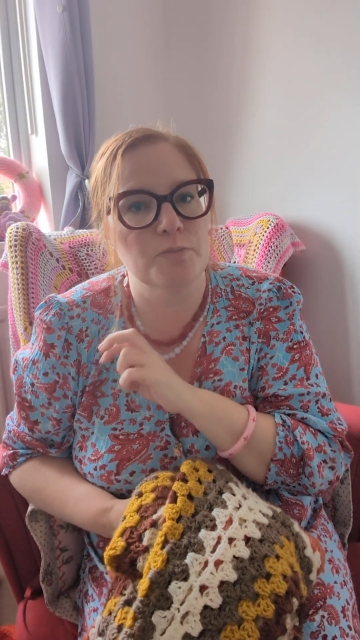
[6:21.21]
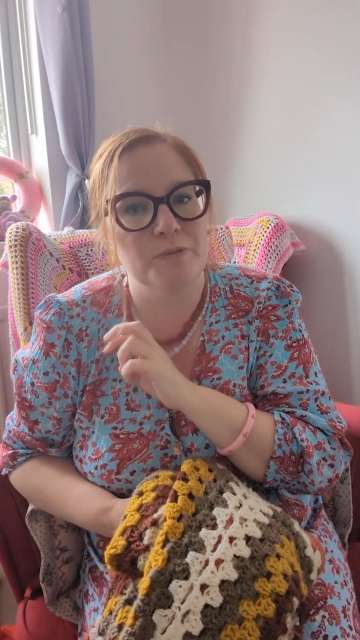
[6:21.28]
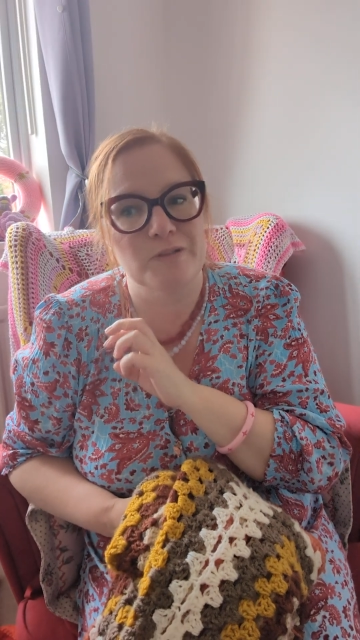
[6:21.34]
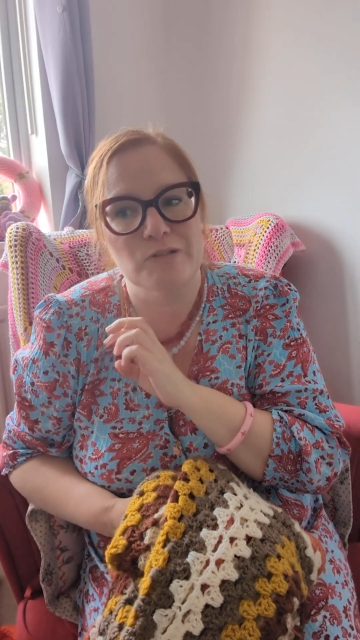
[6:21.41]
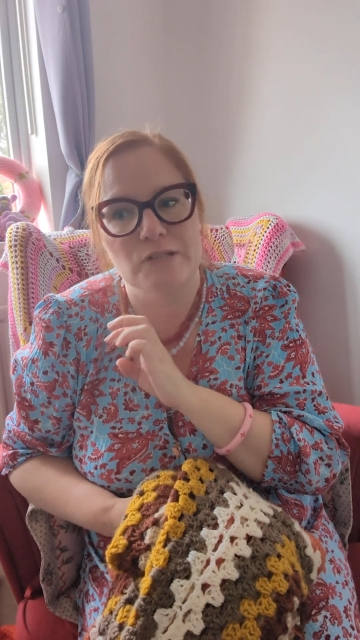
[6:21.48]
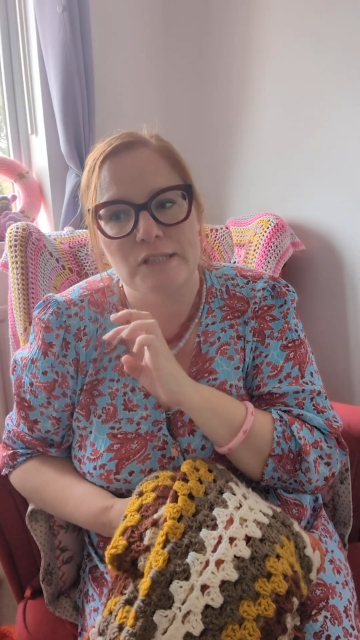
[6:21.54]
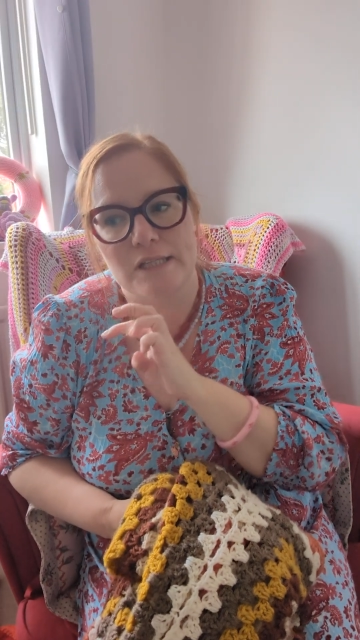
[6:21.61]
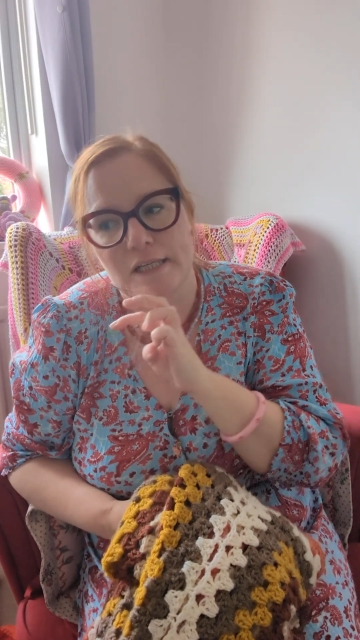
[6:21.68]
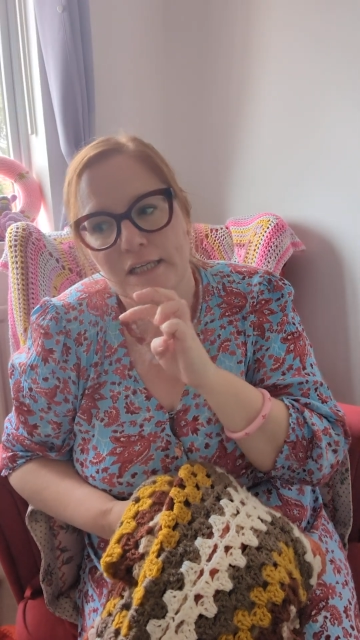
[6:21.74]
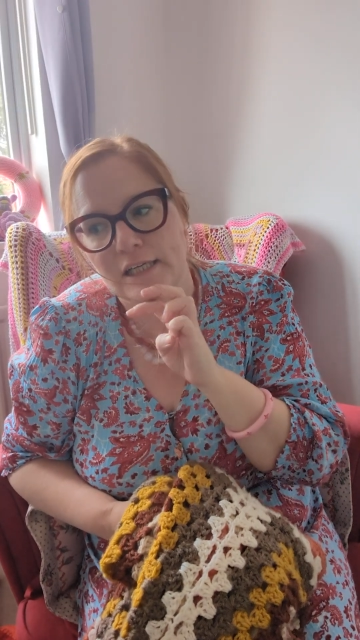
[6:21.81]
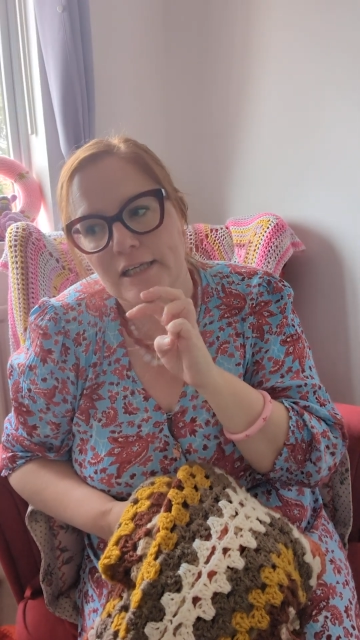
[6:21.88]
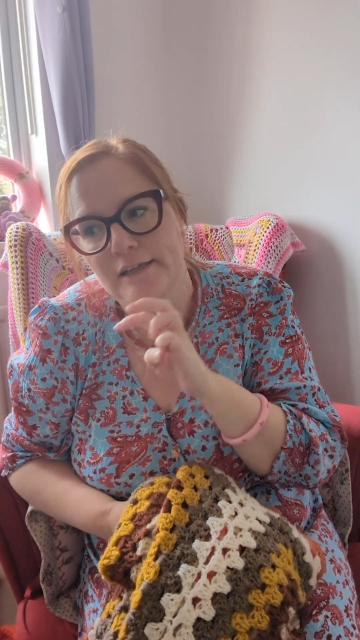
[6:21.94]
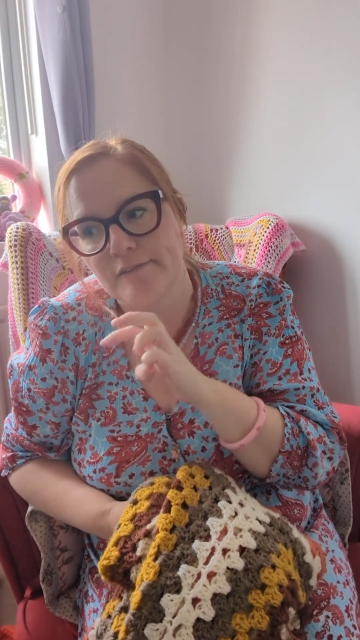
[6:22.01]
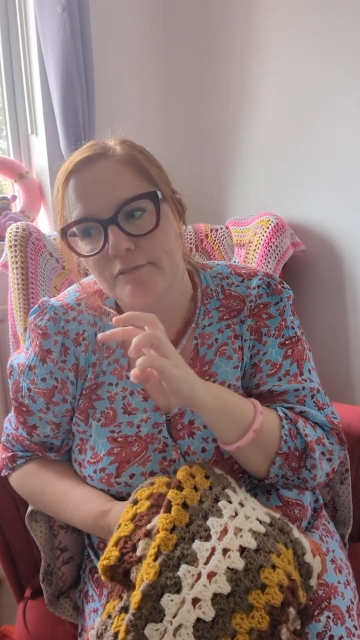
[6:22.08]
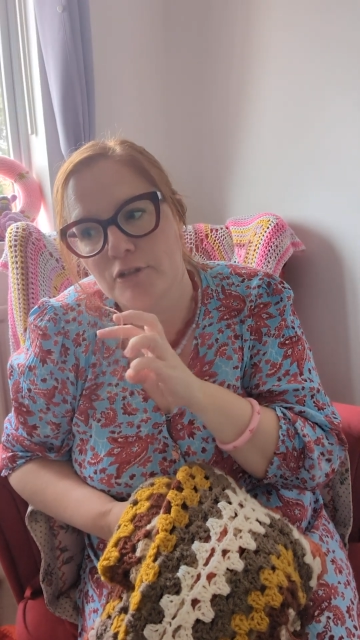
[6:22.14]
booster
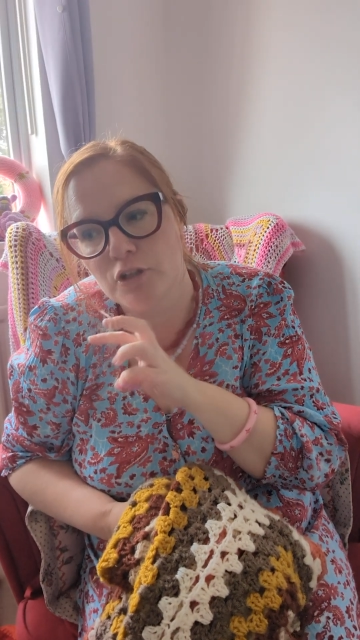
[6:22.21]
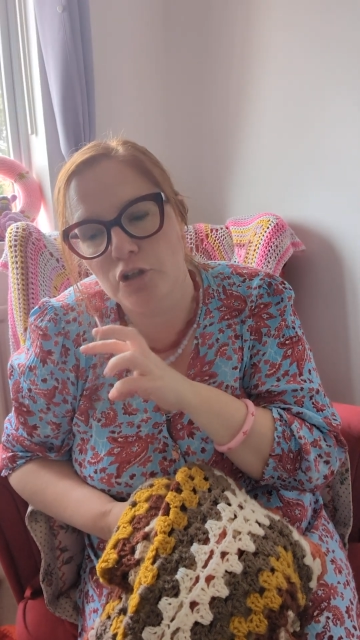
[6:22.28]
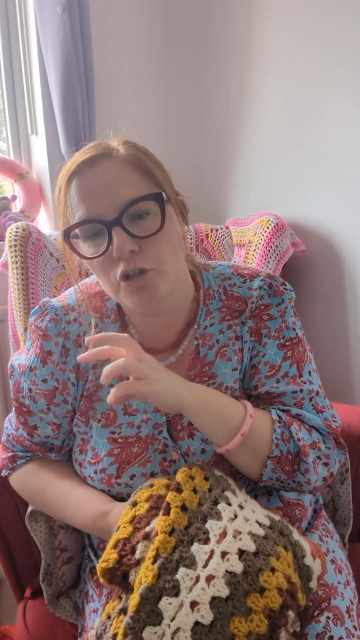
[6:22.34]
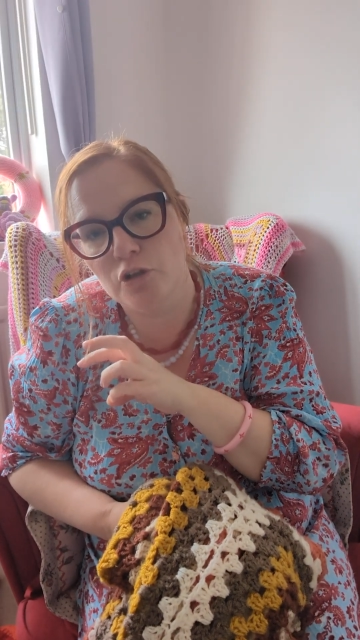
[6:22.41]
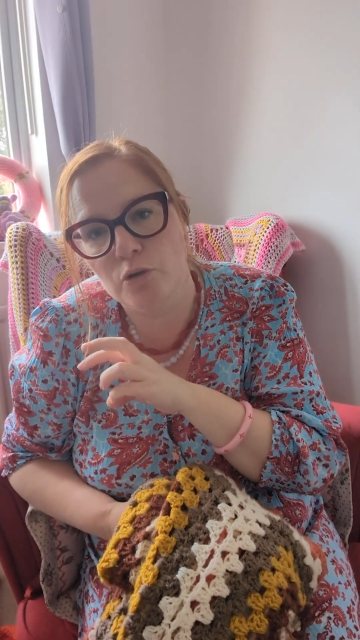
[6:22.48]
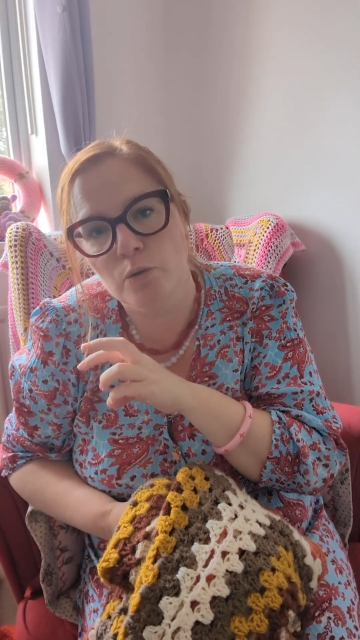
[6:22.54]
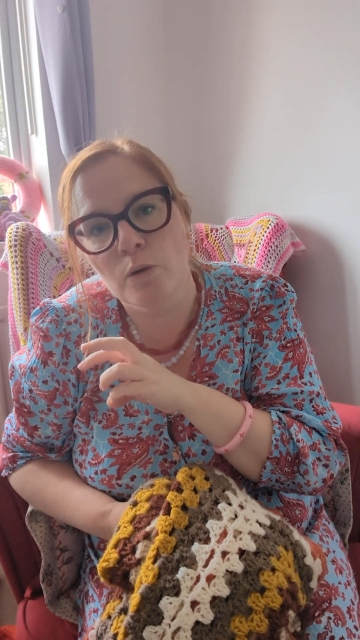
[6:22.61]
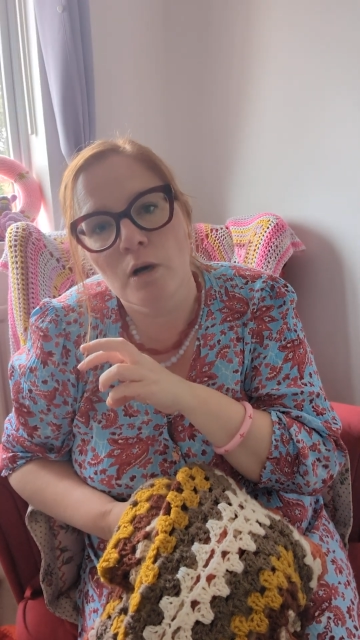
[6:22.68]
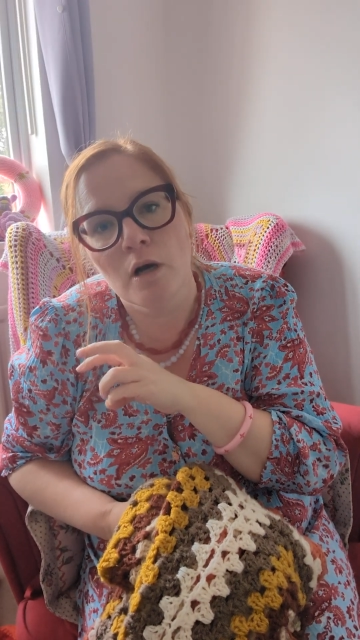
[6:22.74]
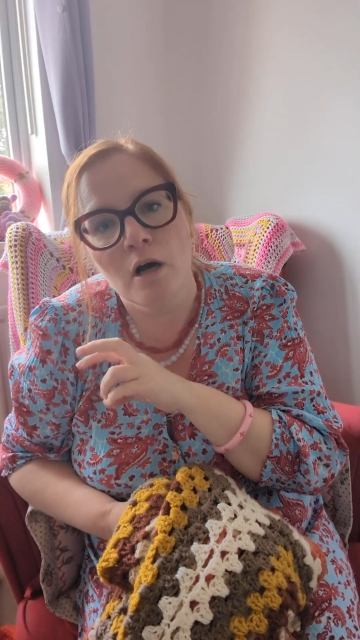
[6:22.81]
if you